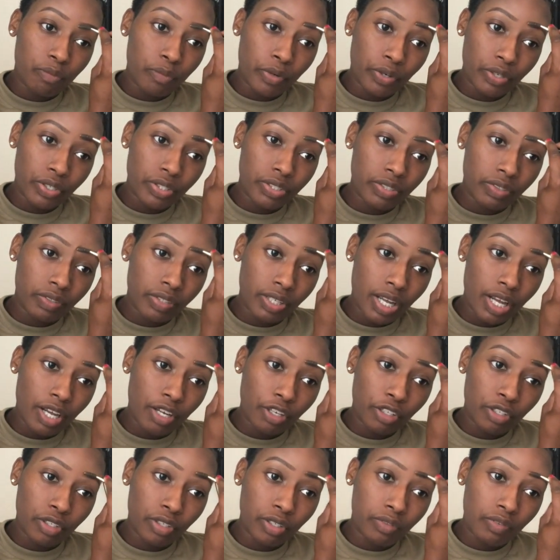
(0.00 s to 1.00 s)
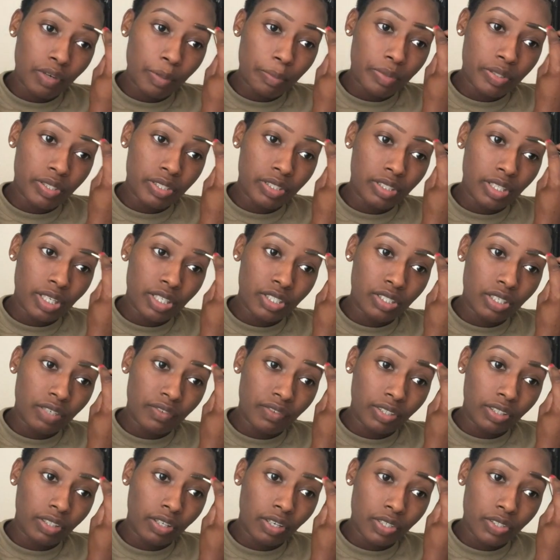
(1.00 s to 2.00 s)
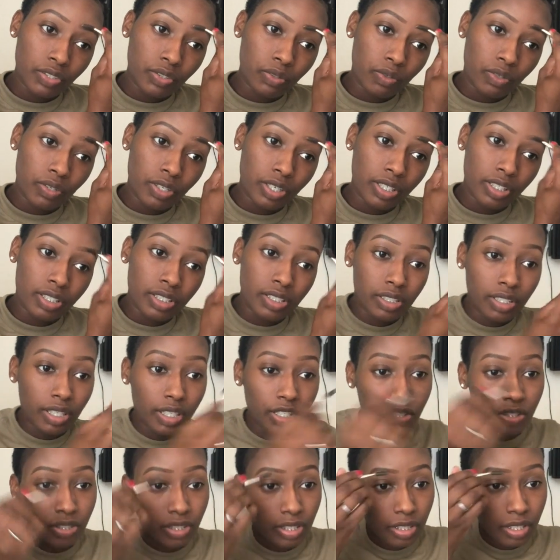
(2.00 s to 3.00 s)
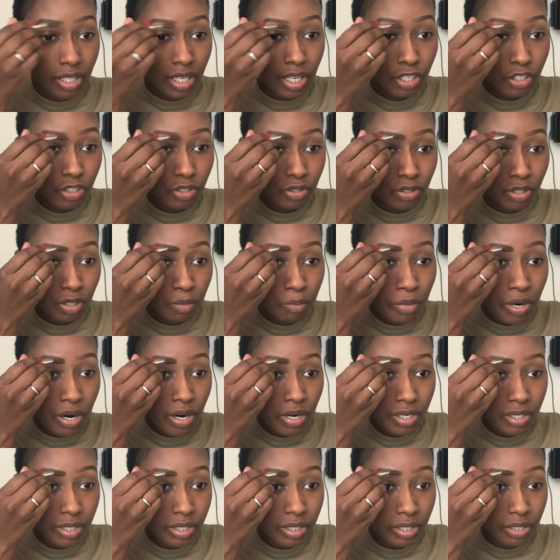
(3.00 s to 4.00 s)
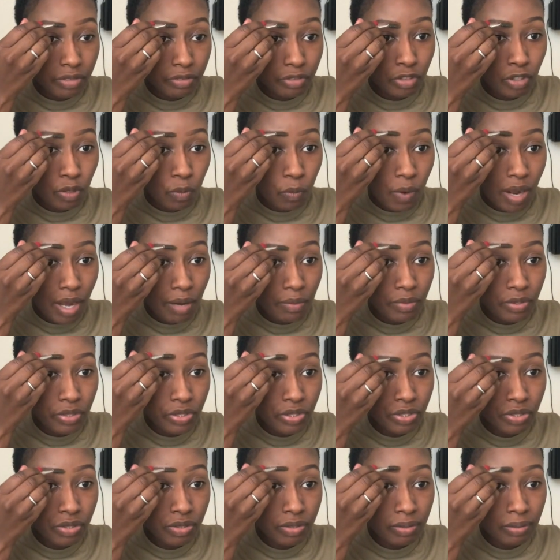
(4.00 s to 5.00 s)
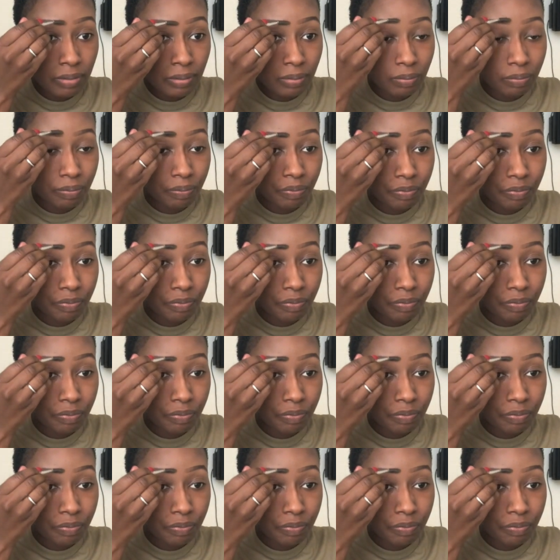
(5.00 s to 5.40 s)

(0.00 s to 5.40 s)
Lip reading: More so now, you're a representation of a larger organization that you're a part of. So why would you